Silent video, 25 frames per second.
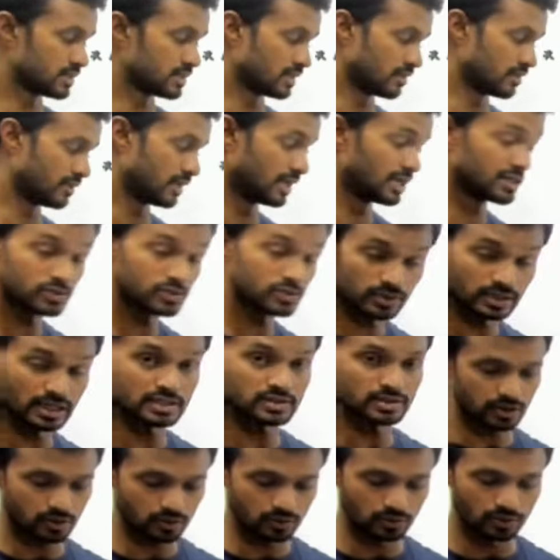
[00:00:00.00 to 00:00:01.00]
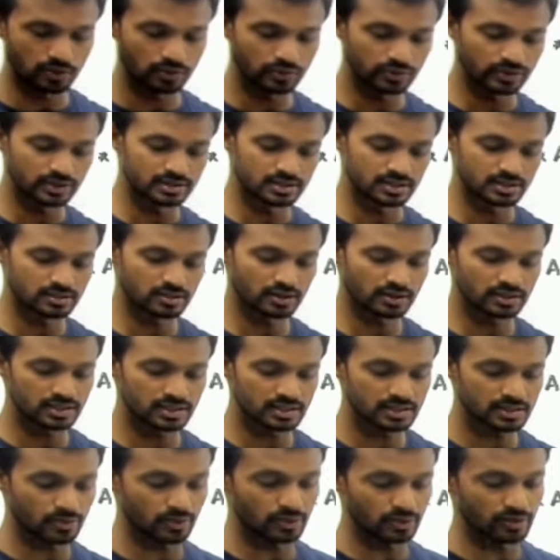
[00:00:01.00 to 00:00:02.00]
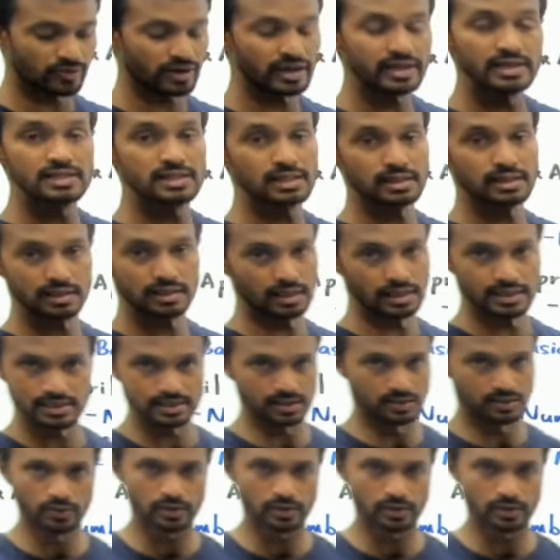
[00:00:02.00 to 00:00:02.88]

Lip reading: So that's I told you, this is not just revising the lesson.